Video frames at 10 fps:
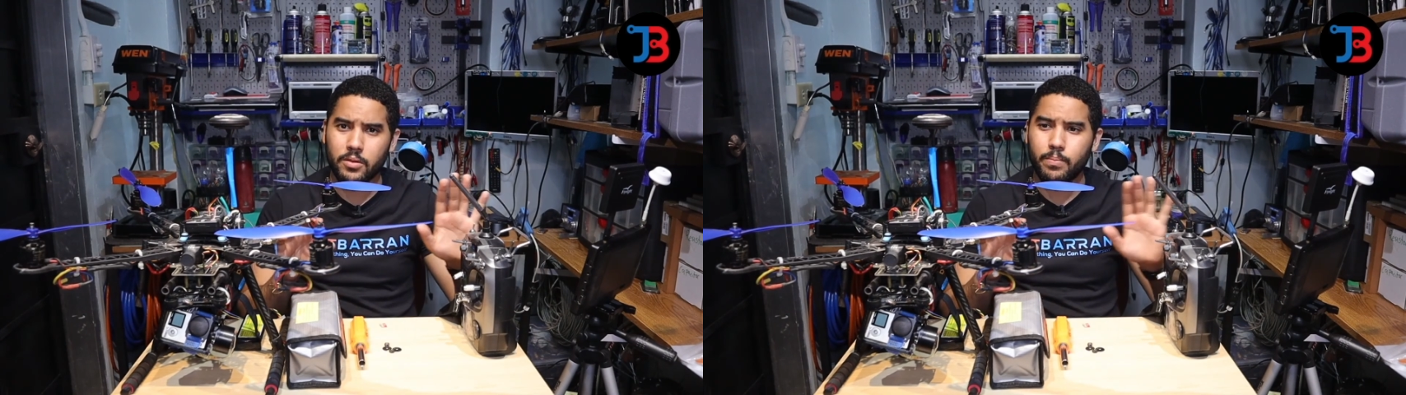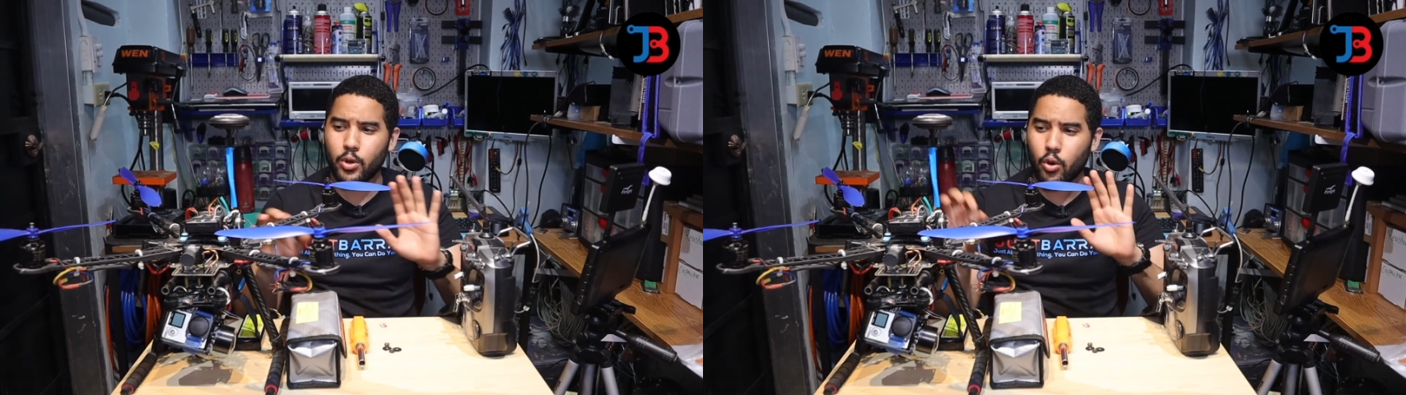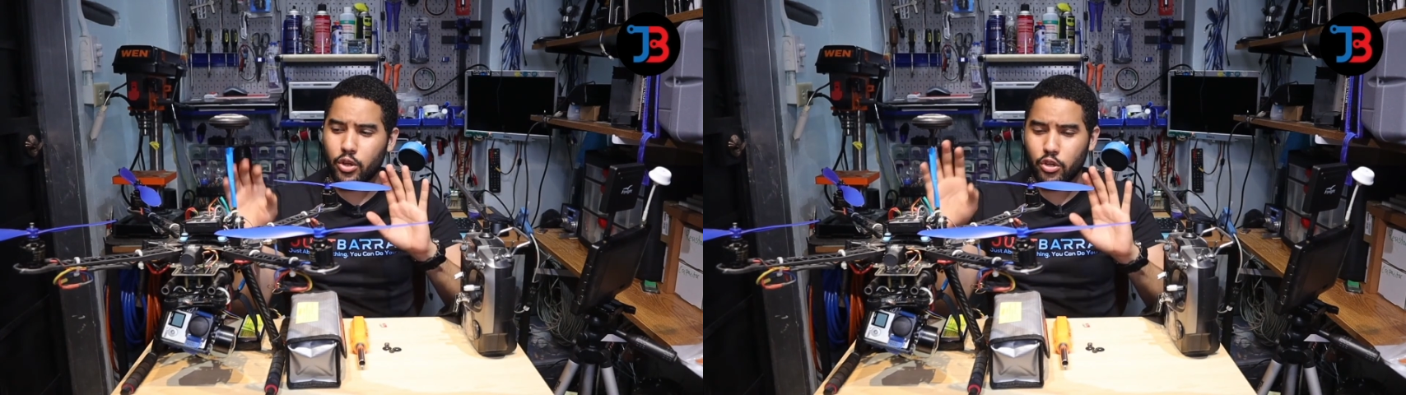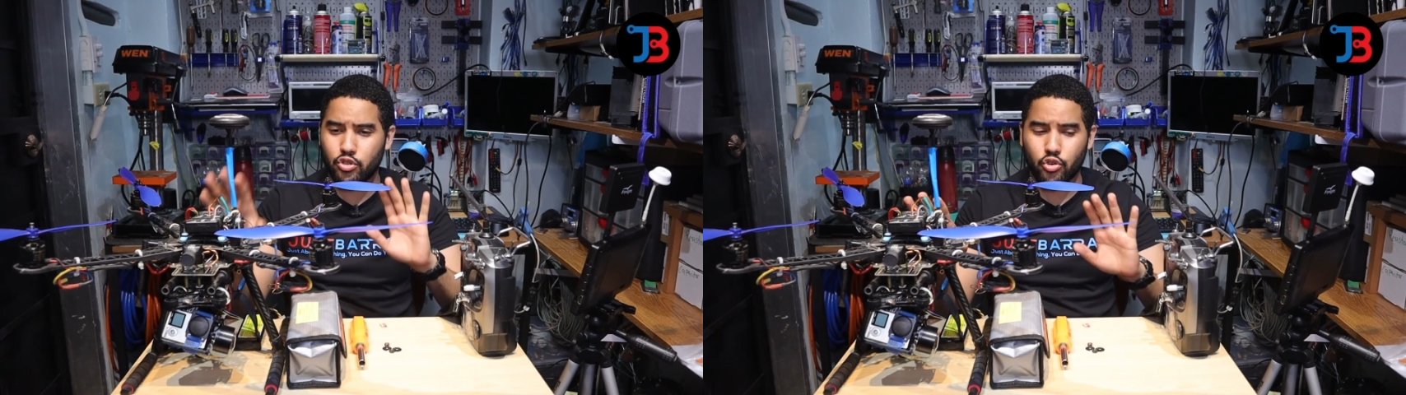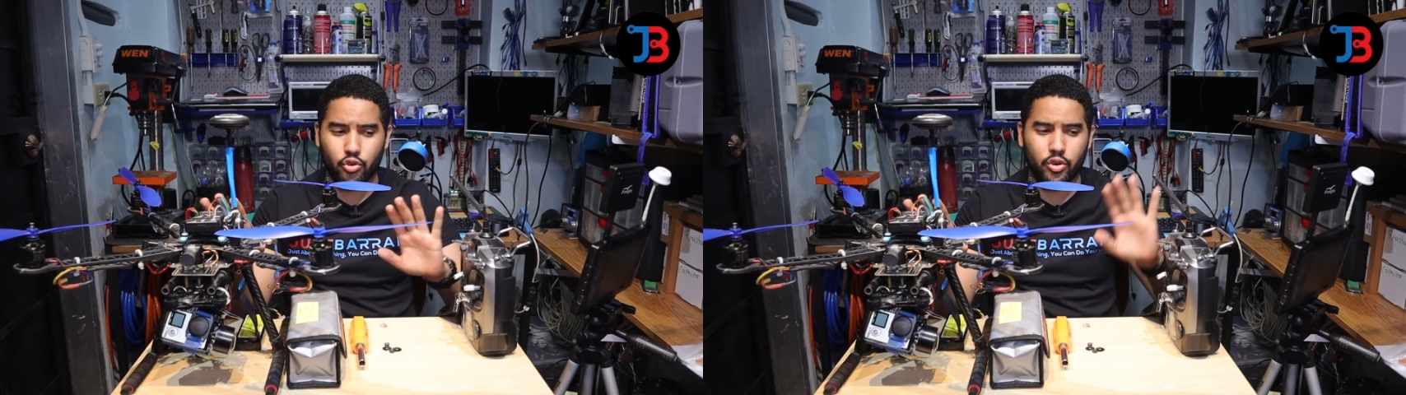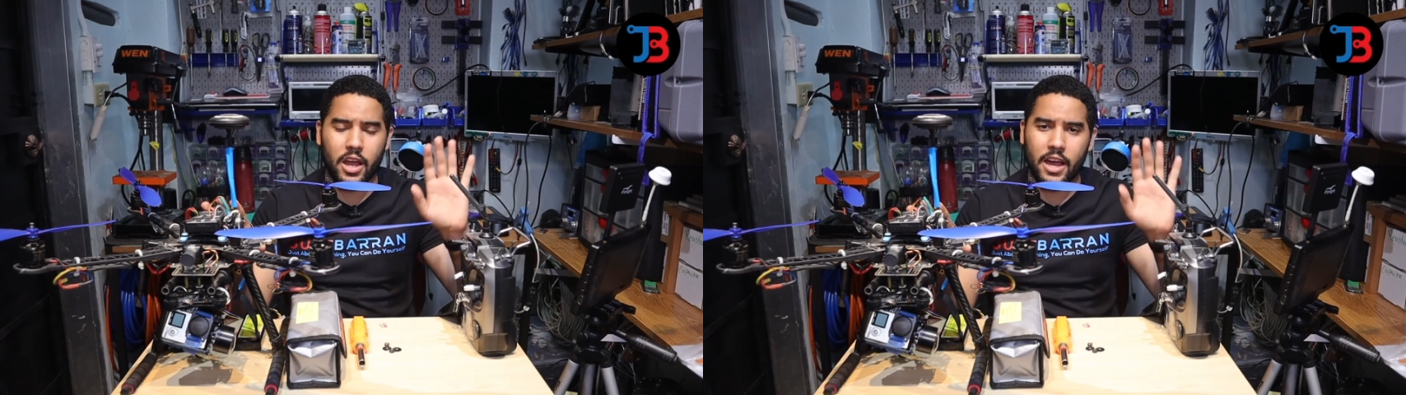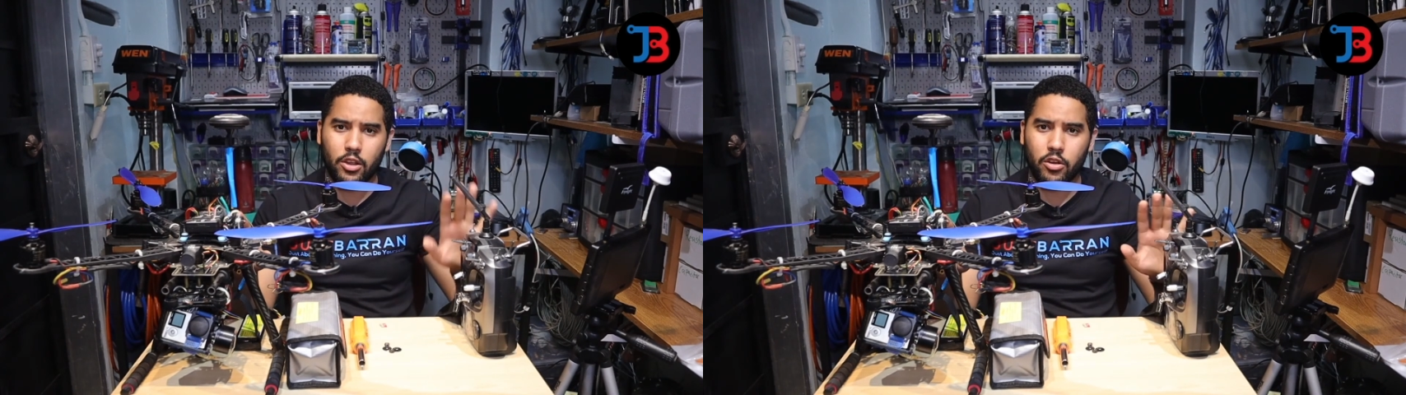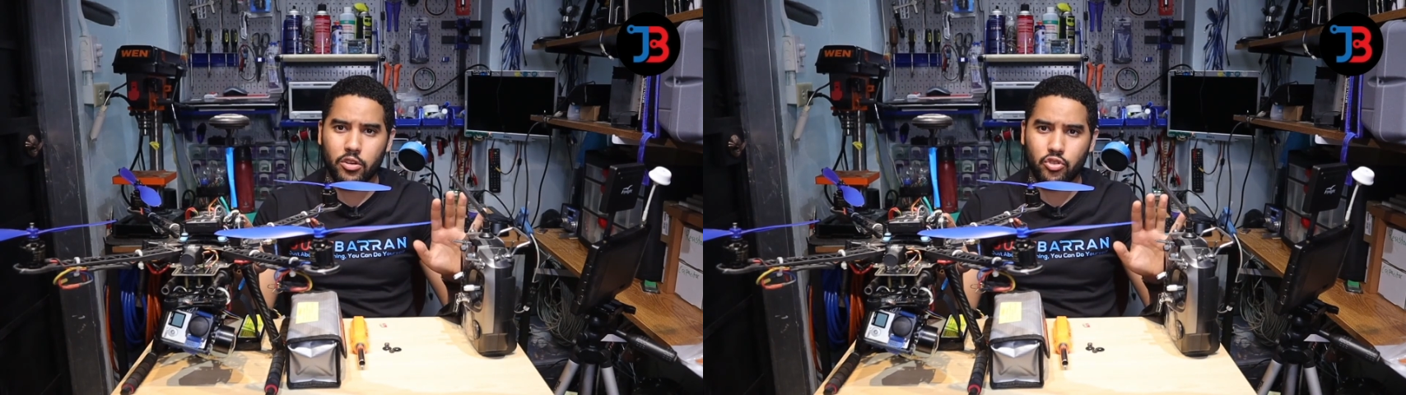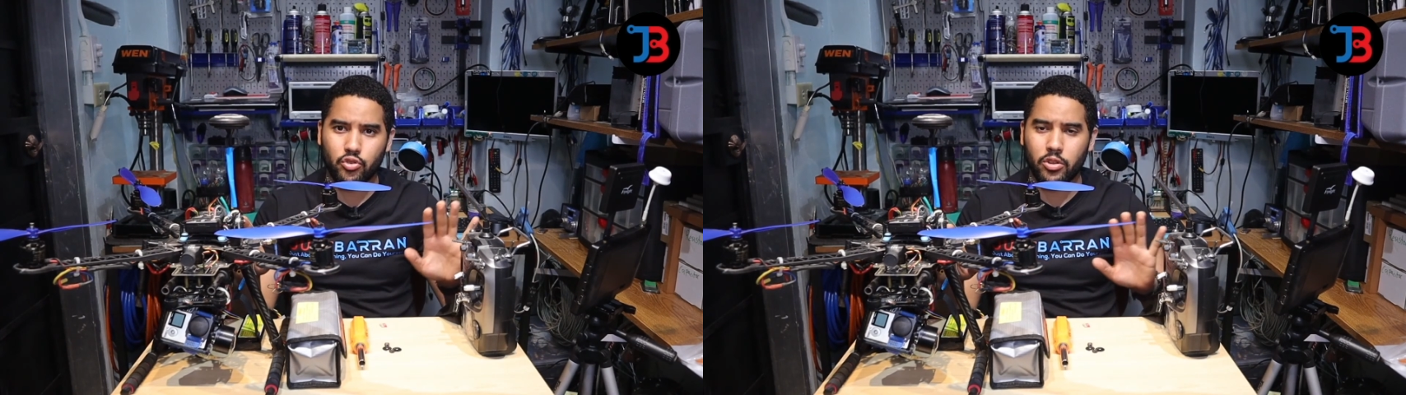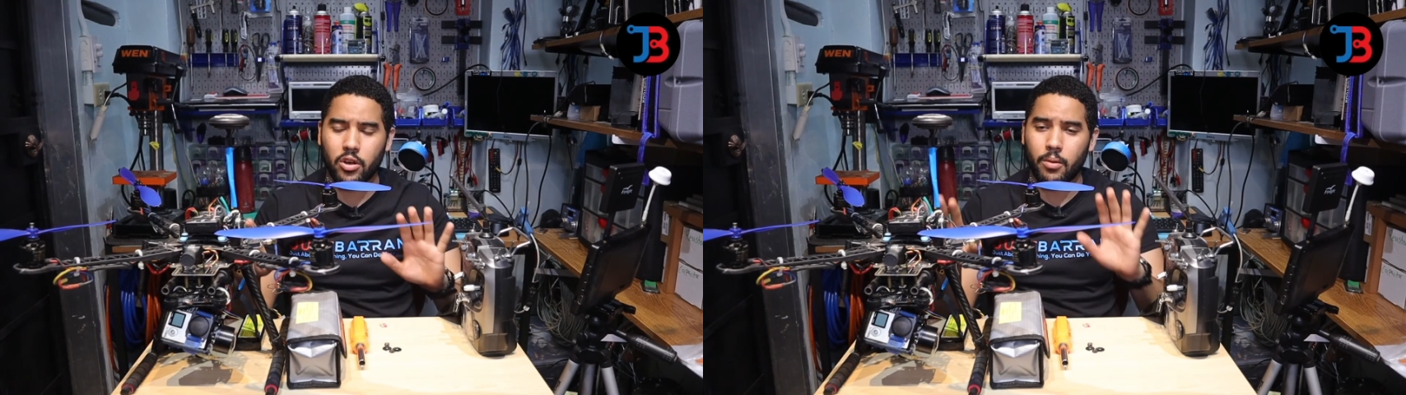put on your drone and your
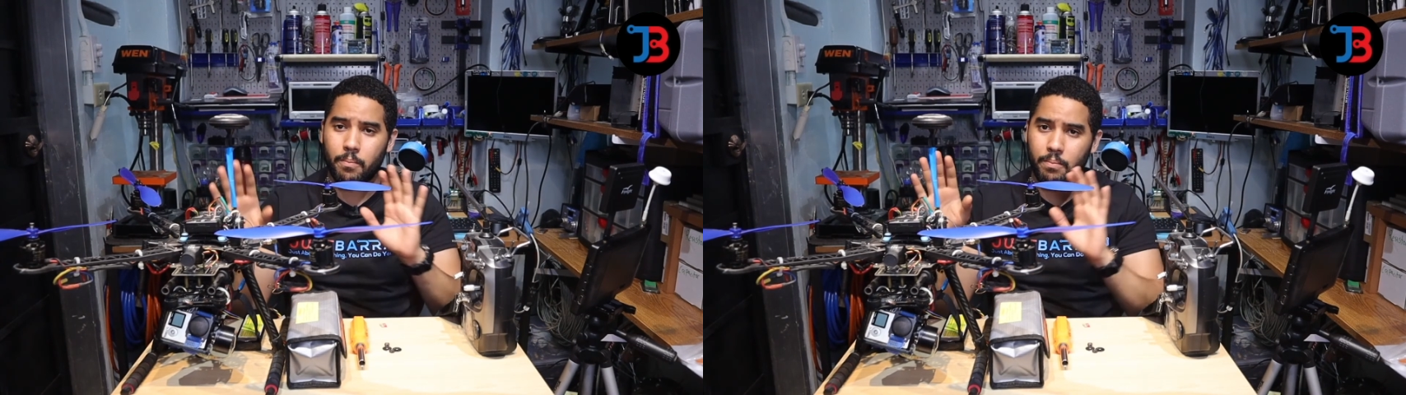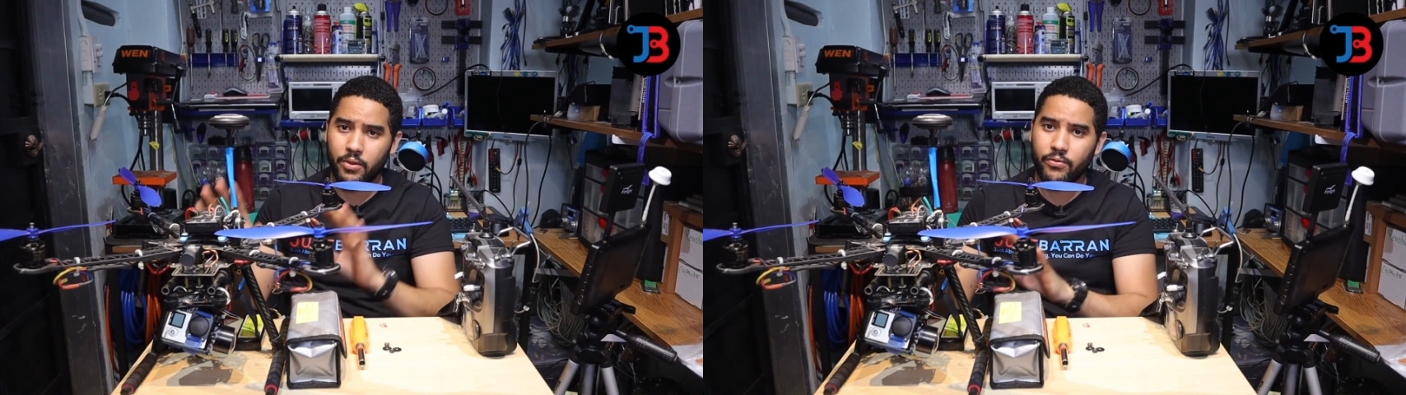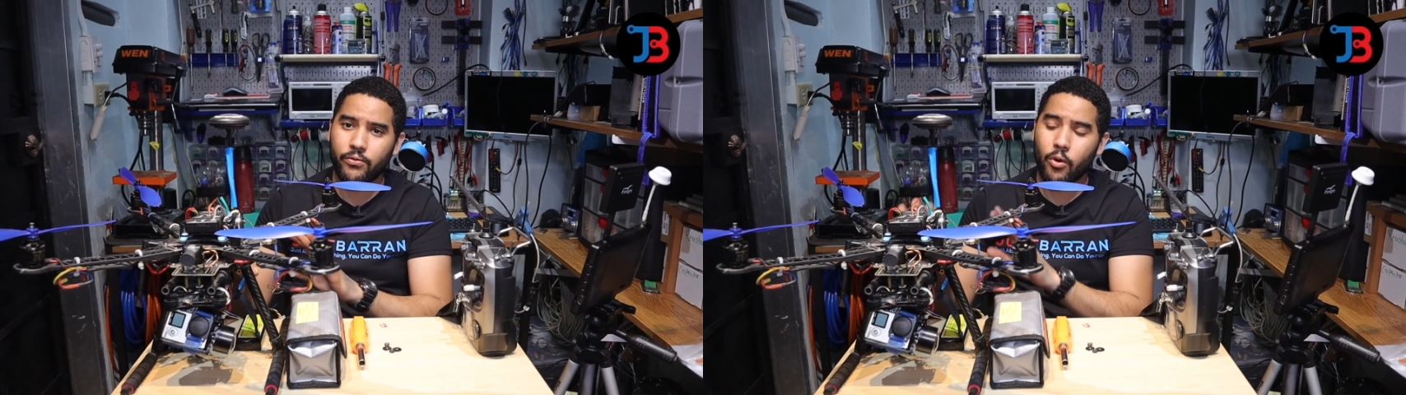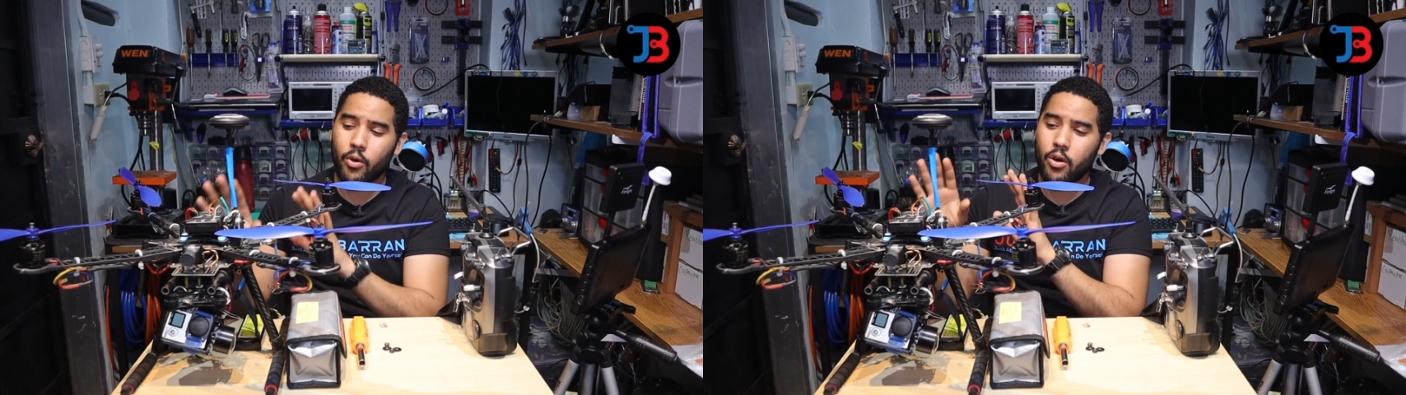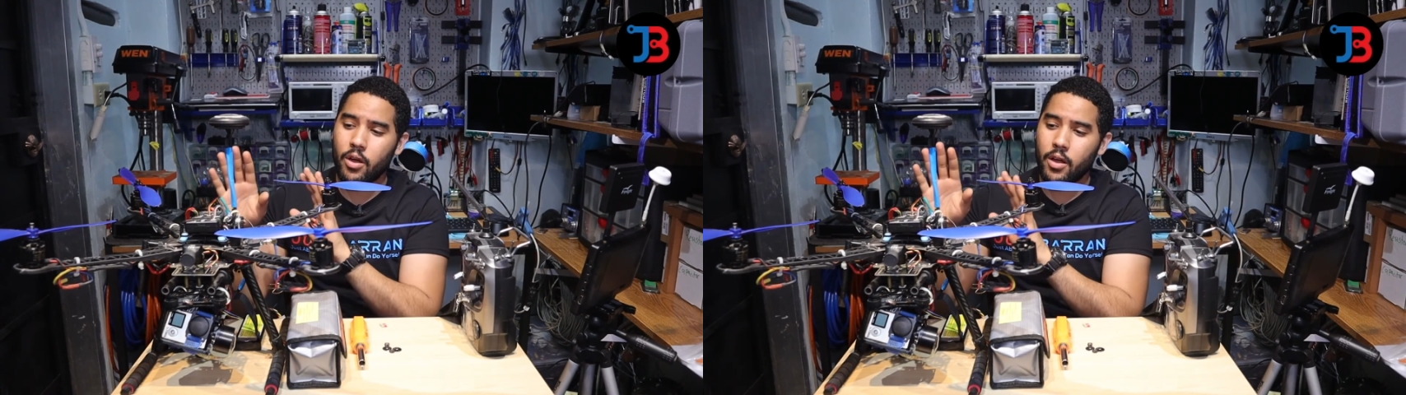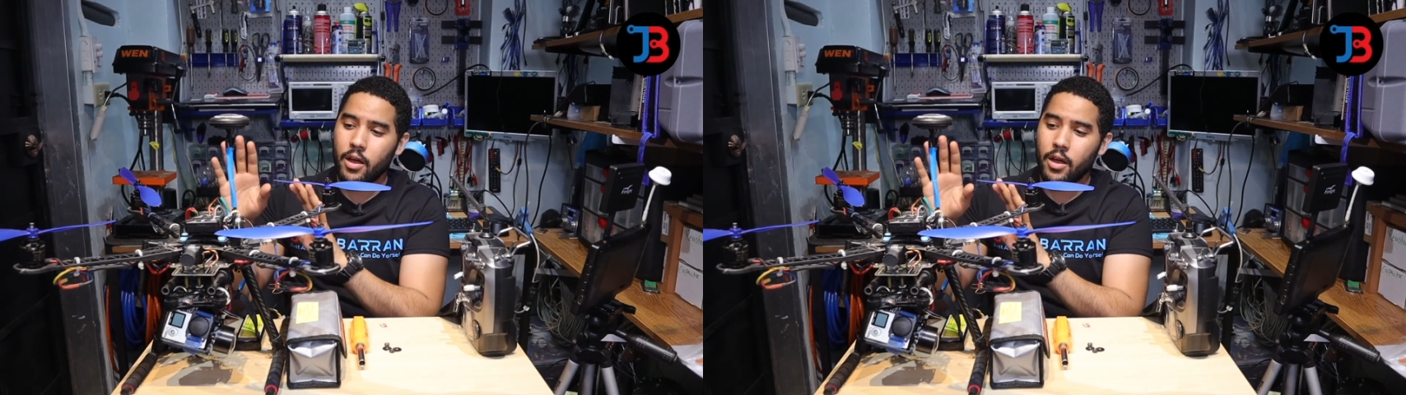controller before